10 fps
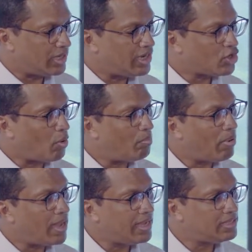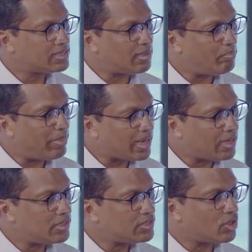It combines the
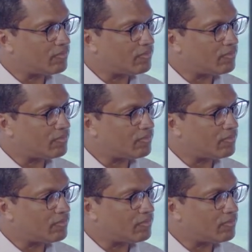petals